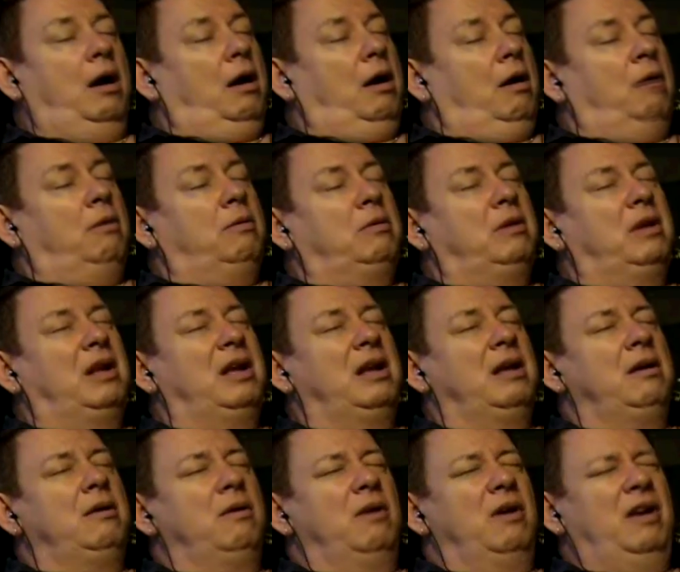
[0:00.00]

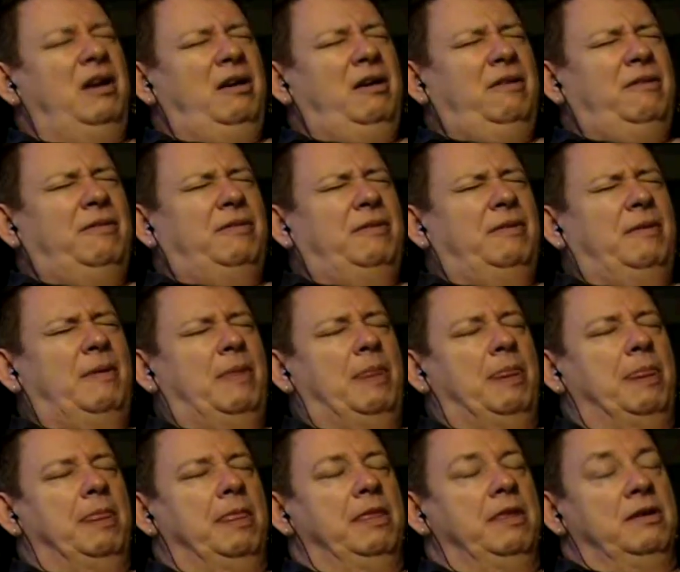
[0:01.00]
Only if
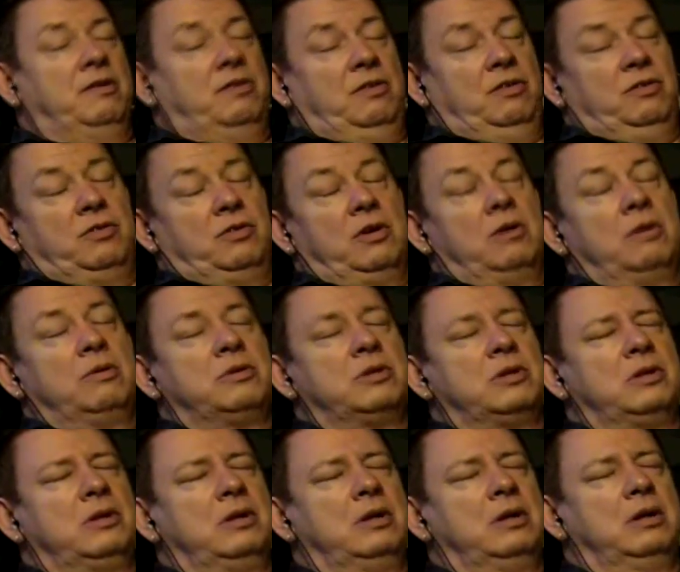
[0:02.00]
this is
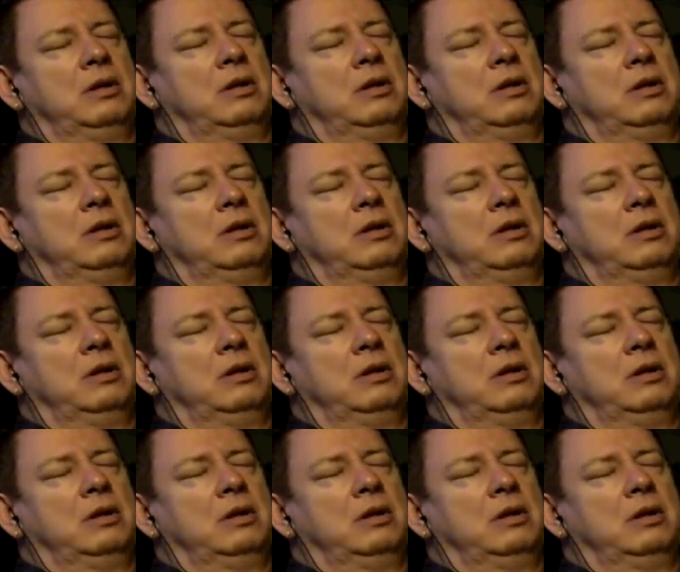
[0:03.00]
chosen,